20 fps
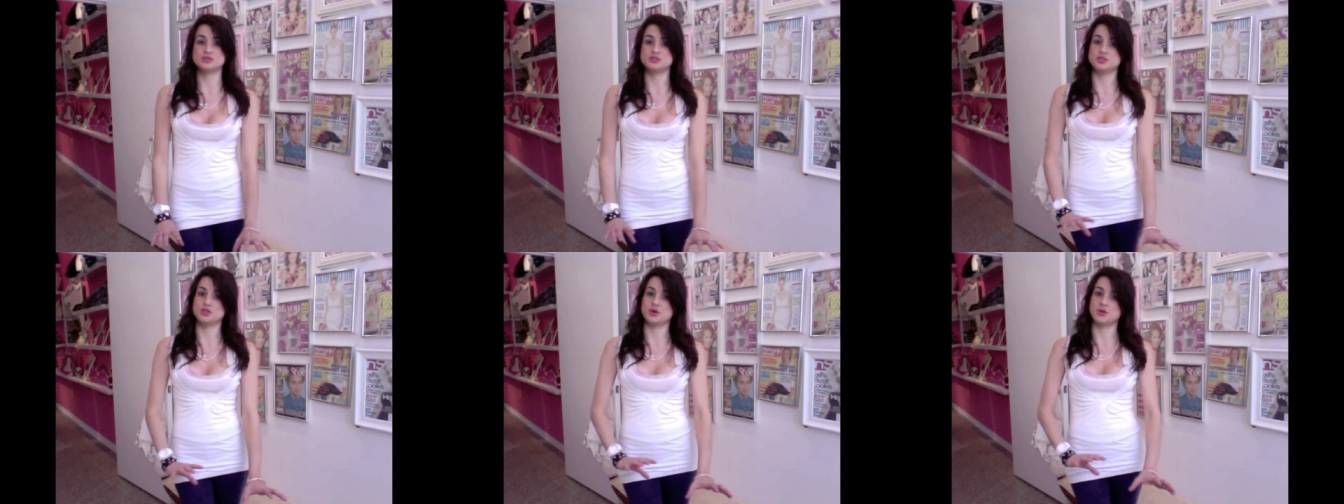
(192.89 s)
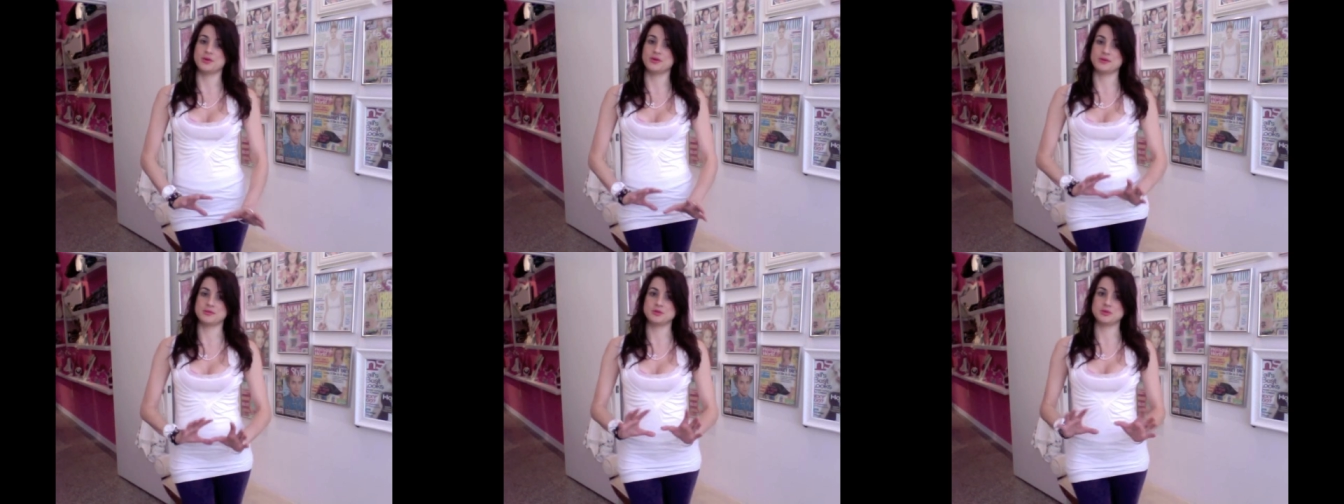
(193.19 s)
You don't
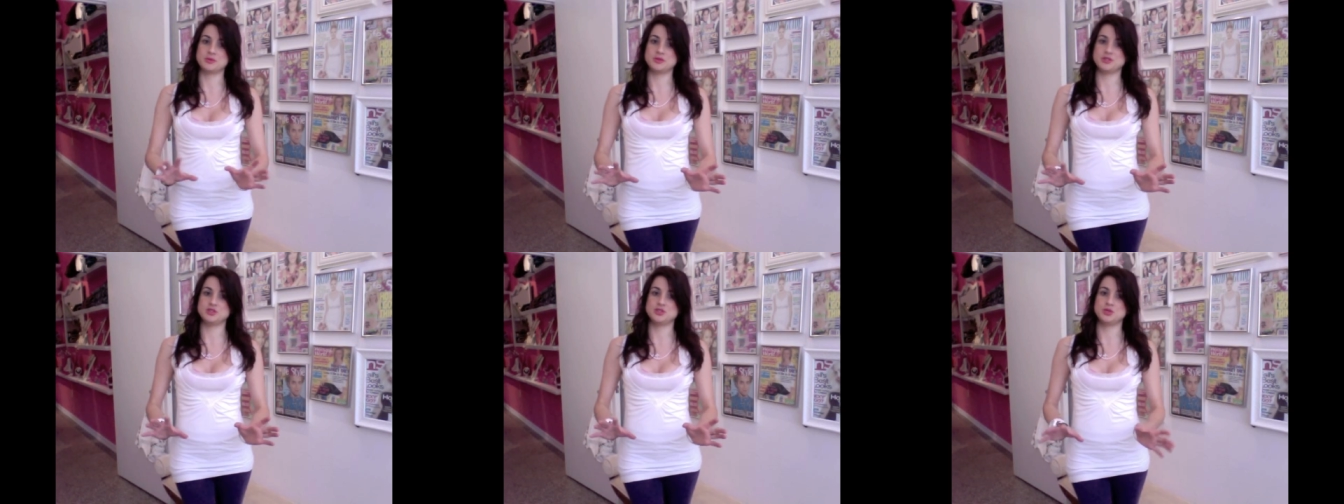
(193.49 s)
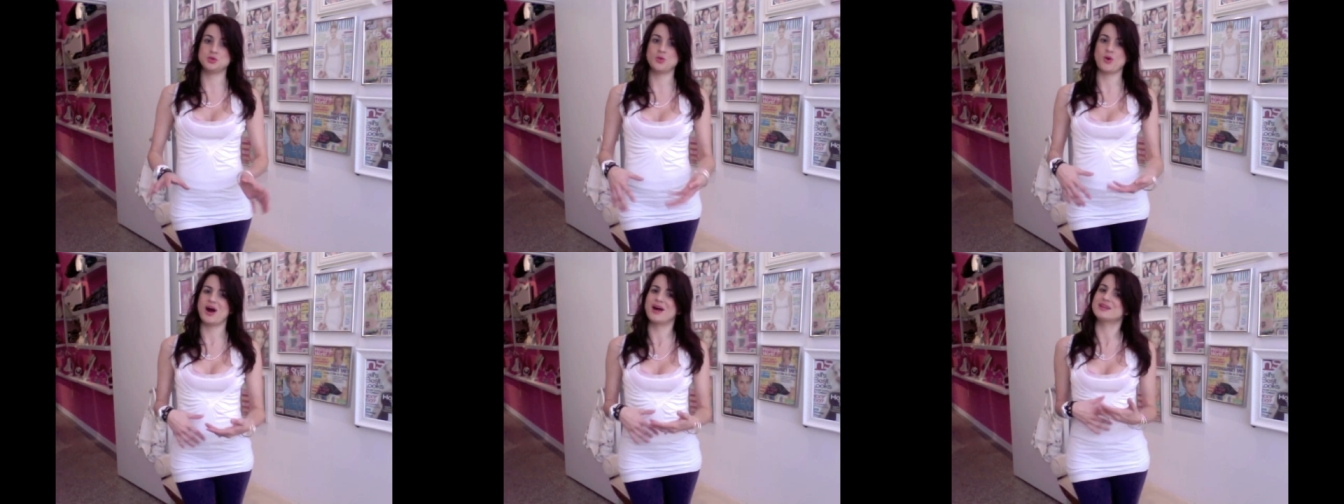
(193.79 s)
want them to be
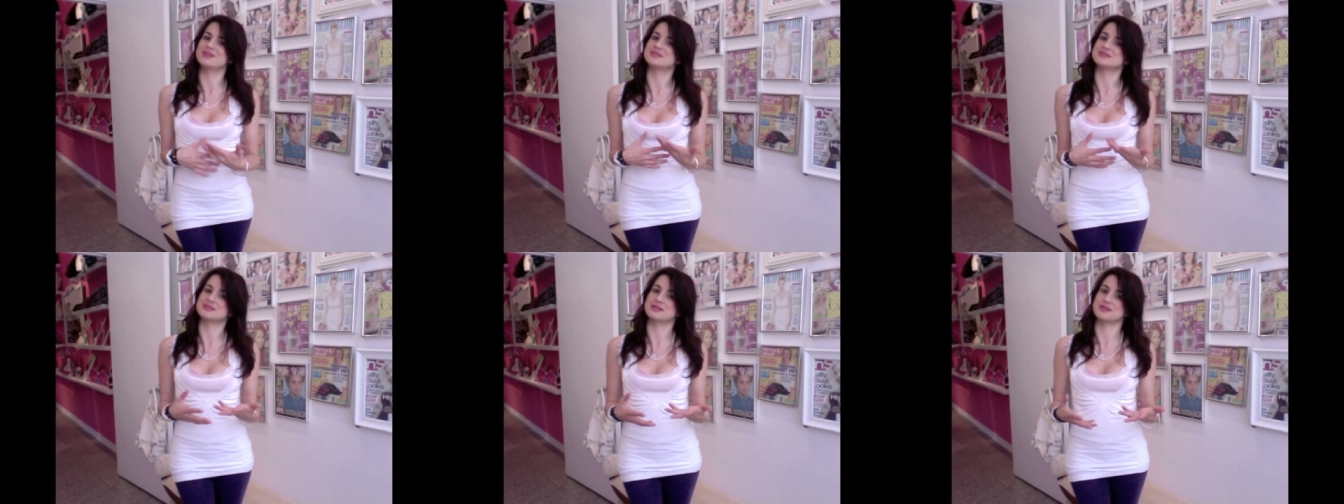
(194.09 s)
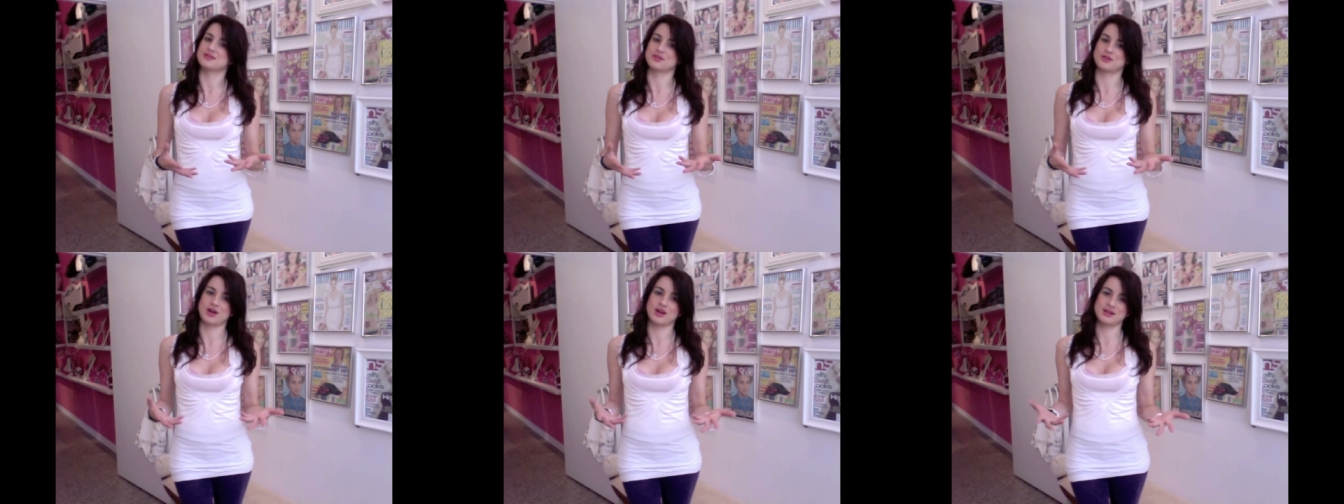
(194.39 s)
too wide because then
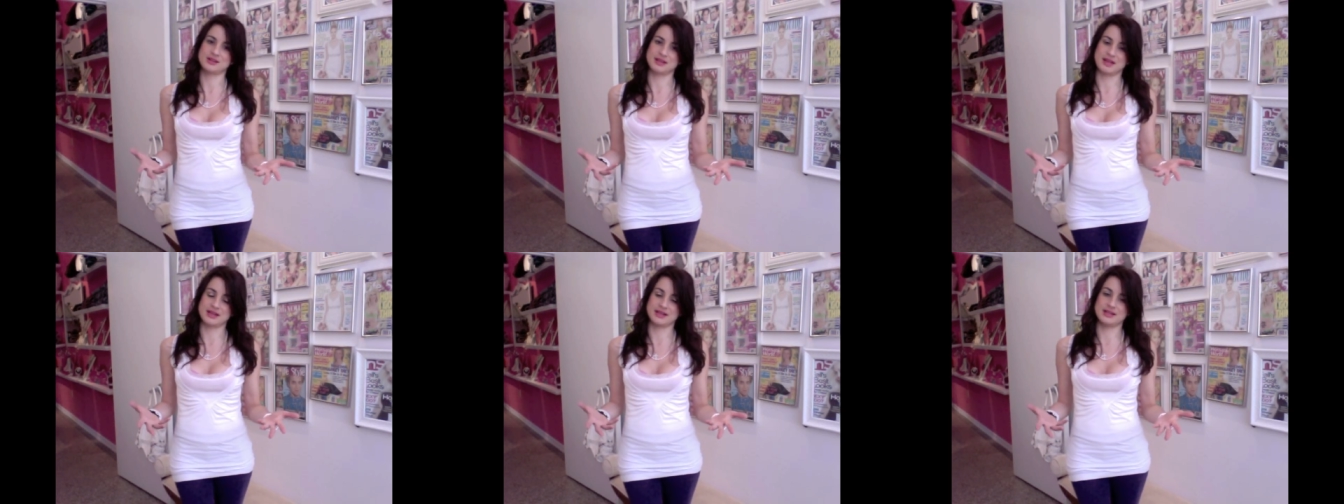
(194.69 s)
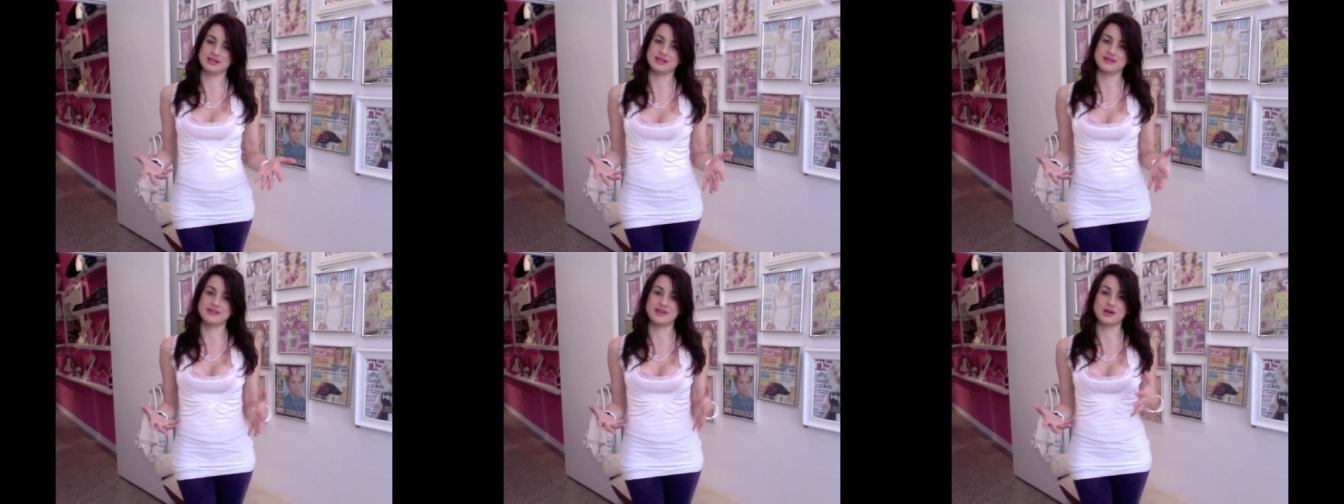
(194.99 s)
they're not a
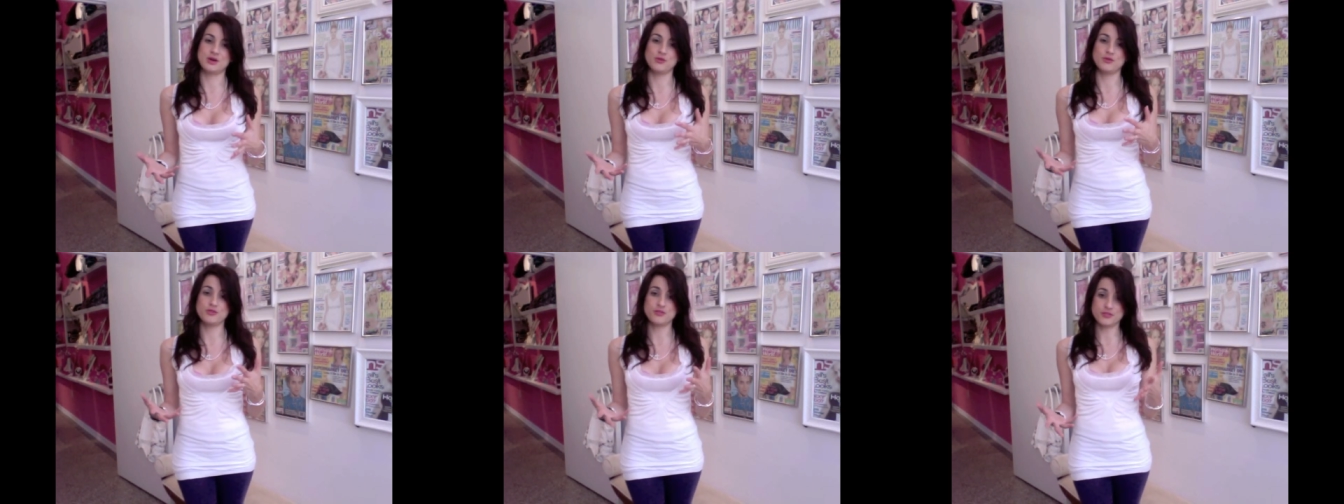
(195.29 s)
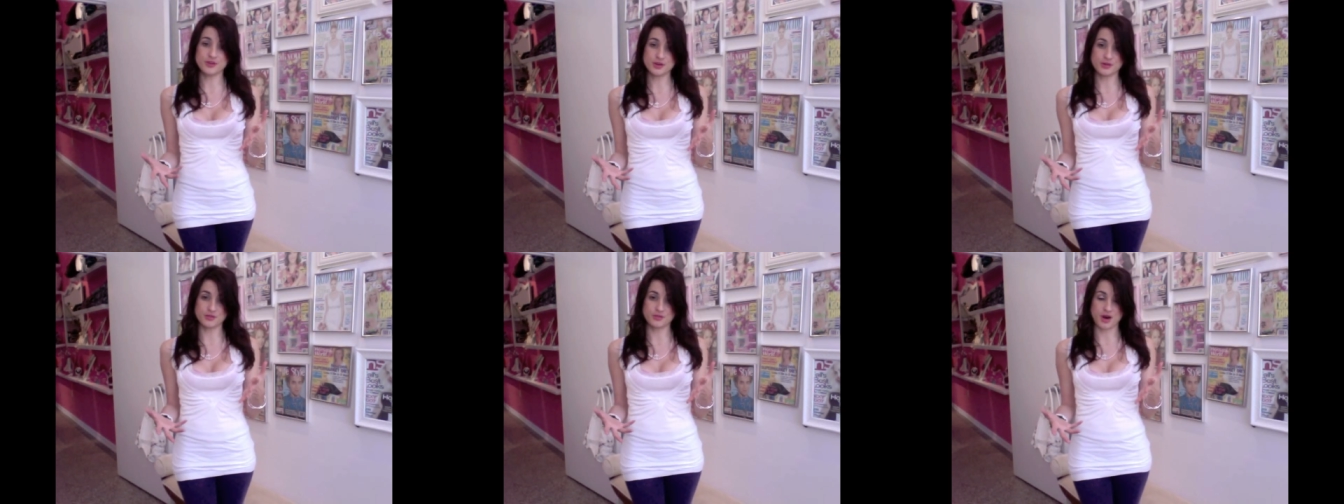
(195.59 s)
legging and they don't
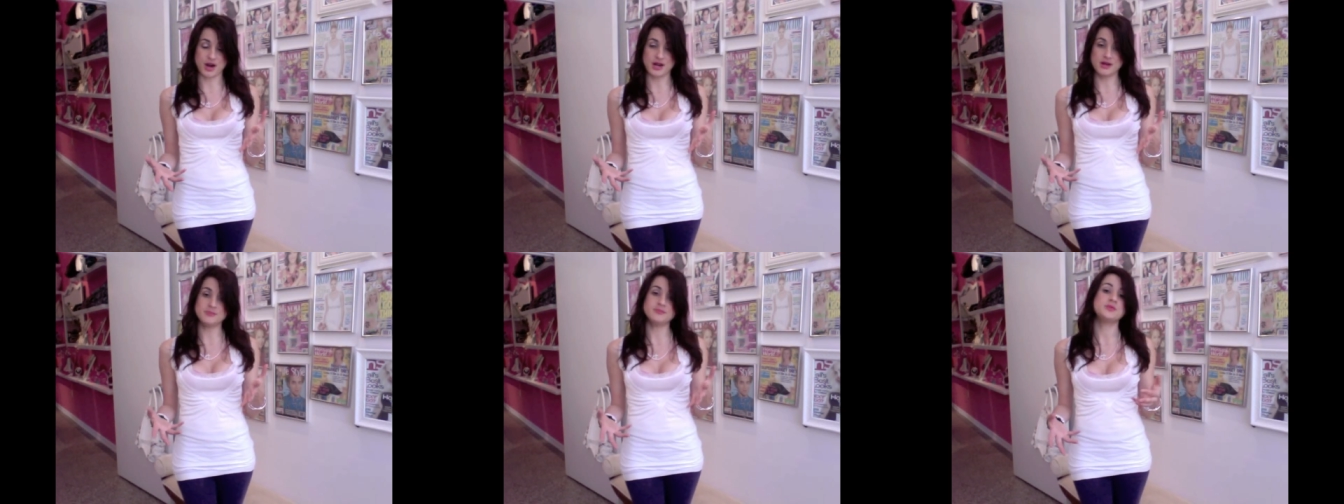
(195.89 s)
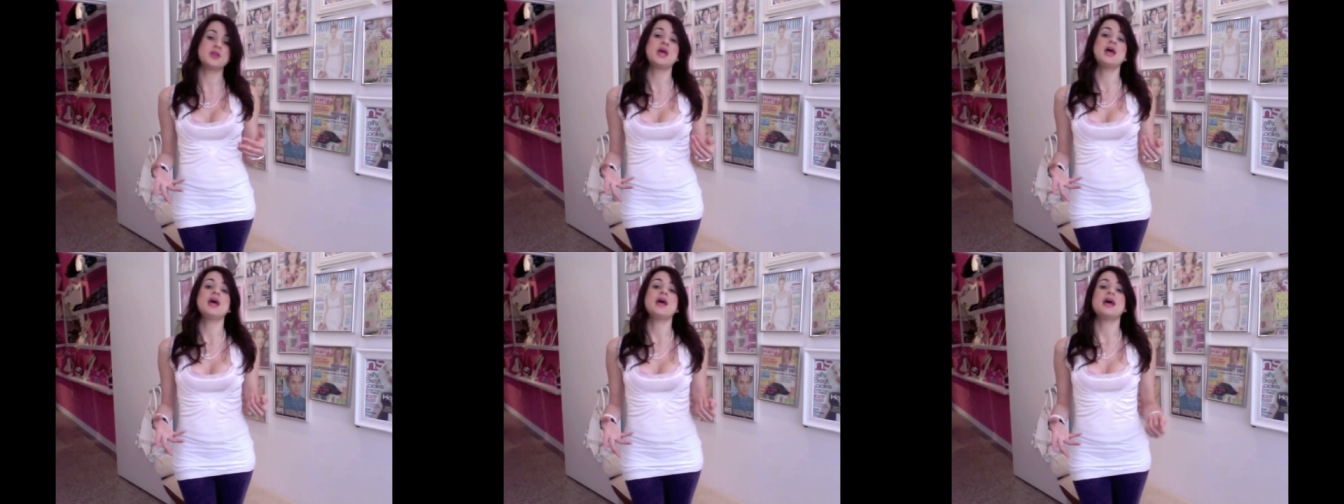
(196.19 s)
fit right.
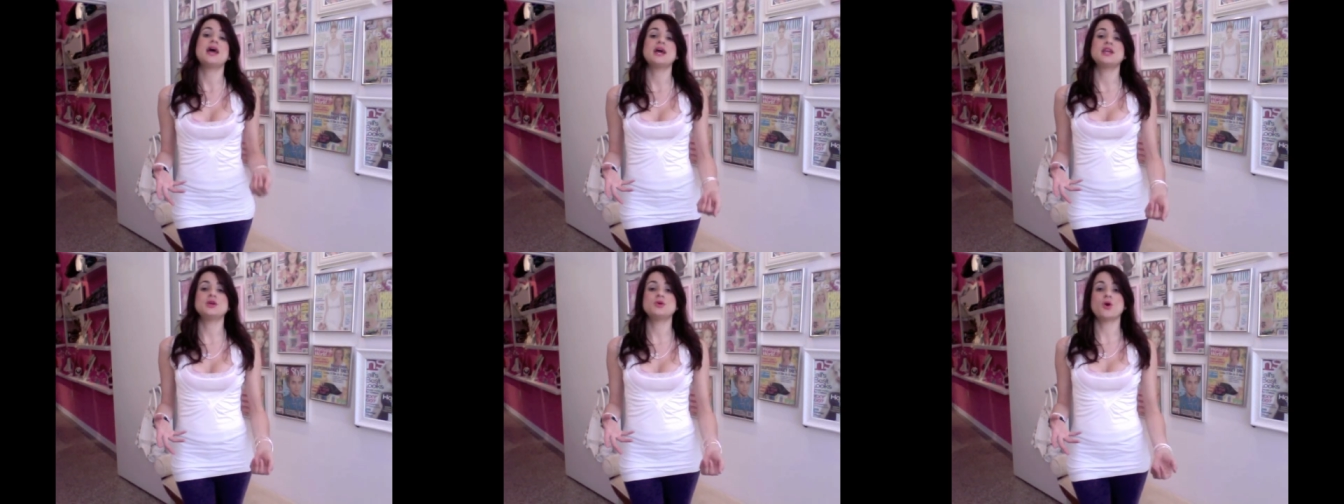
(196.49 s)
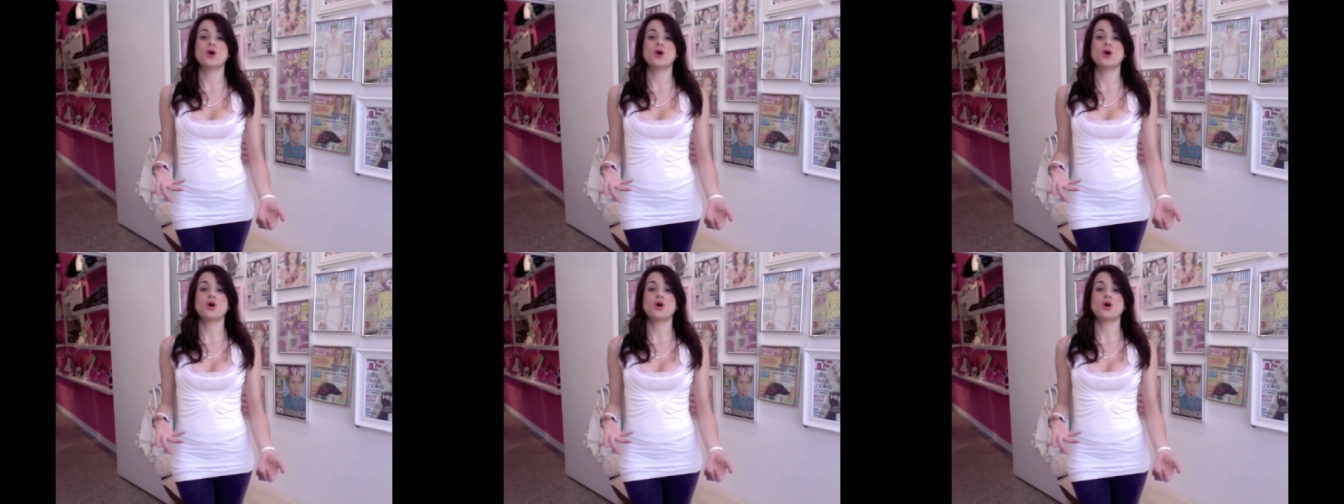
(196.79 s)
And you